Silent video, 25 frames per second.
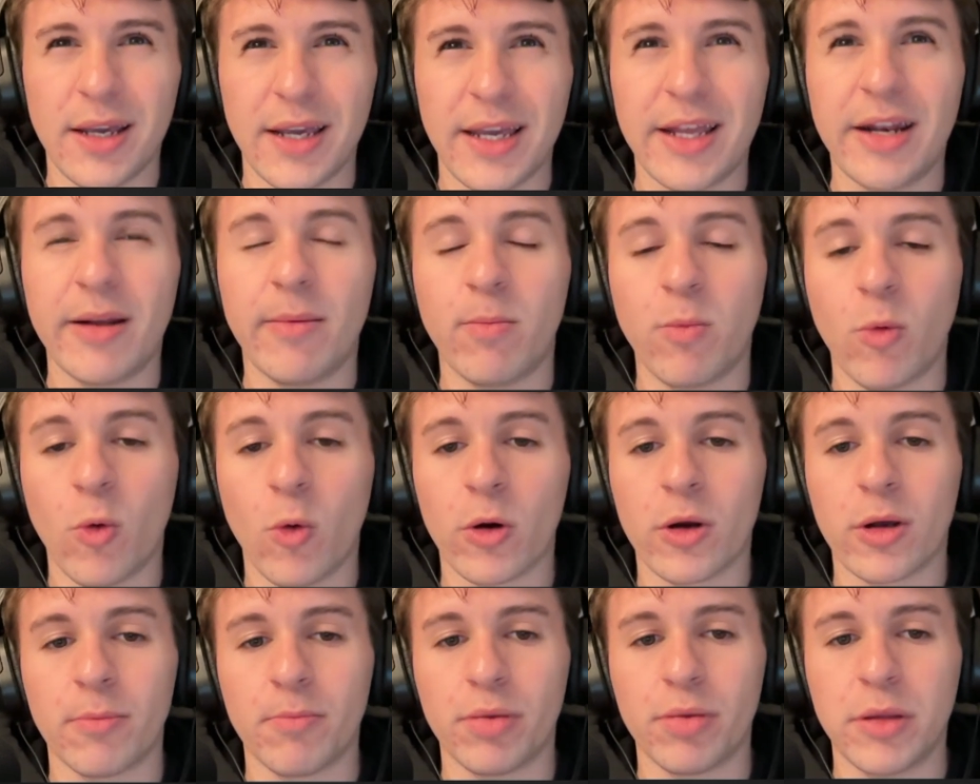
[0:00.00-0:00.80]
get a
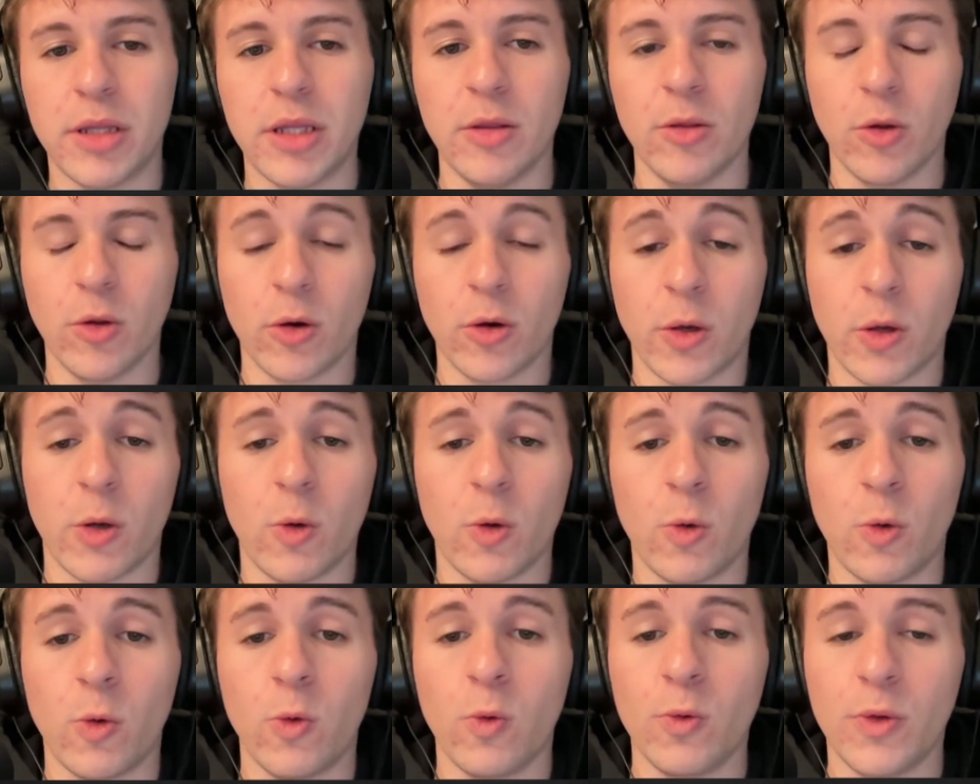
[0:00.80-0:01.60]
more complete look at
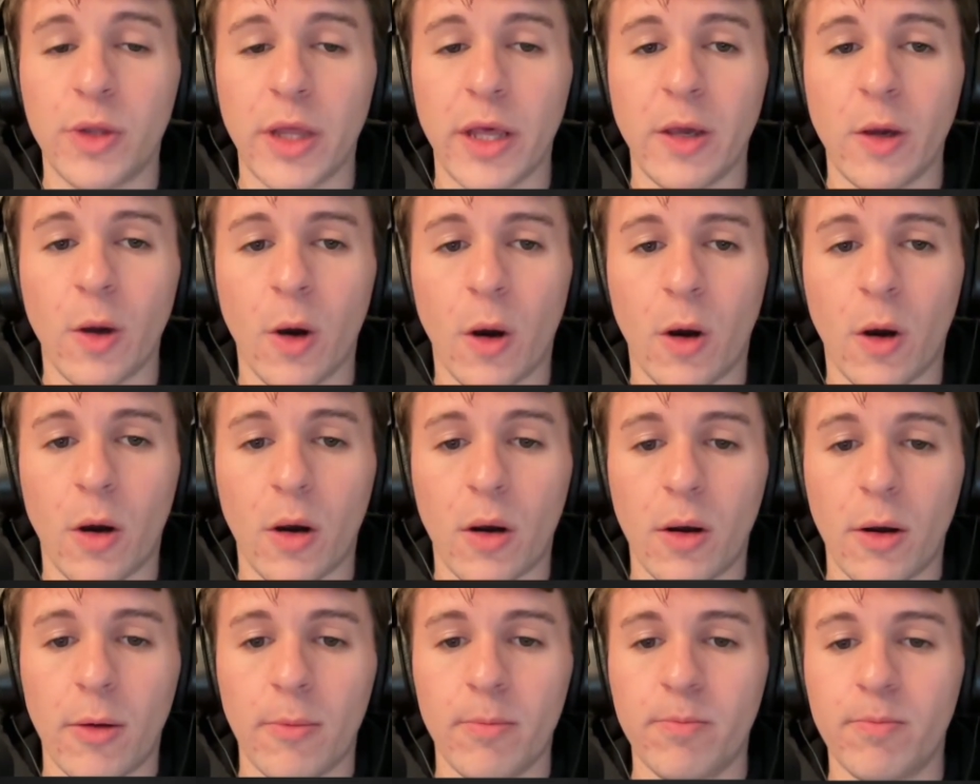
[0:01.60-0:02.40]
who they
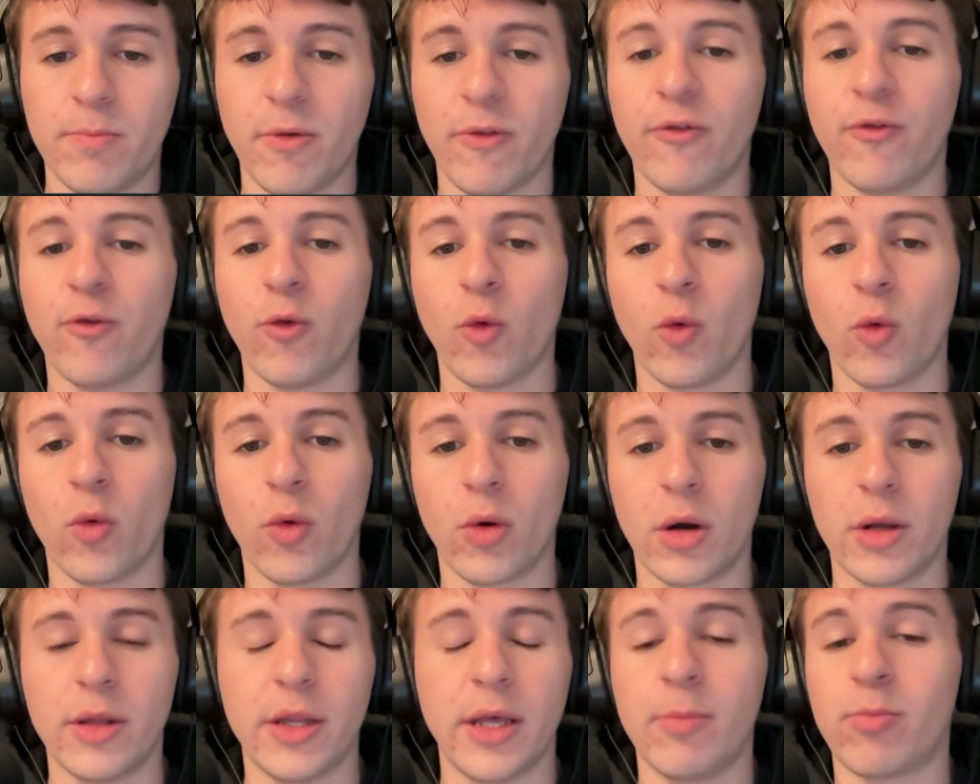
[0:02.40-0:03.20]
are
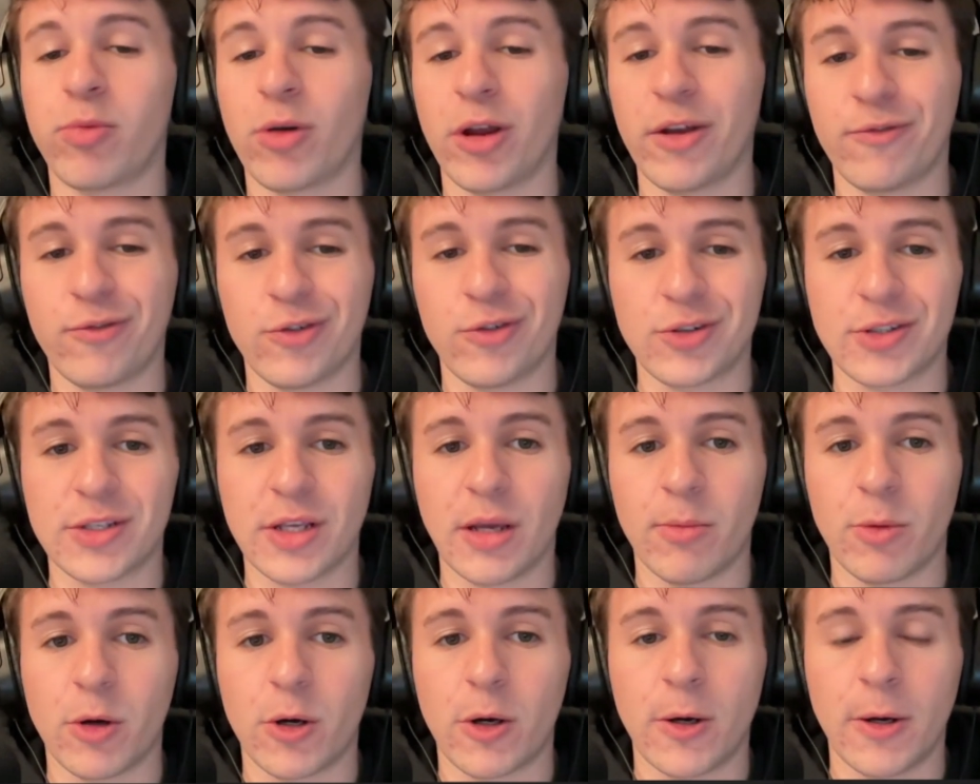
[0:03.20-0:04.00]
before they break for
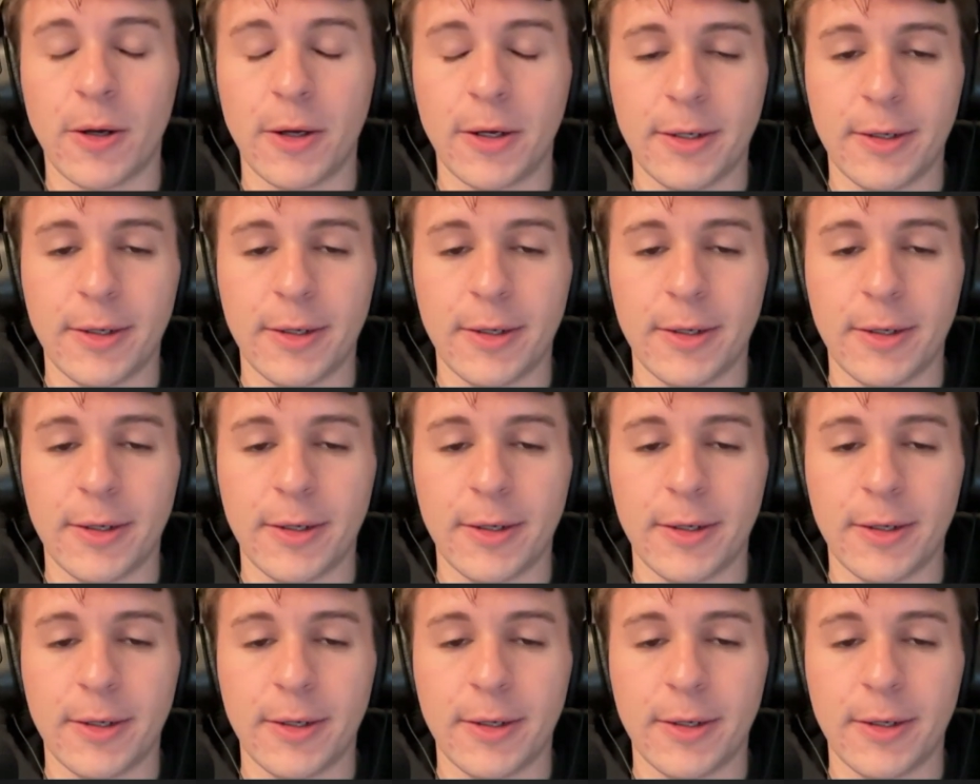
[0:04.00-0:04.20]
summer.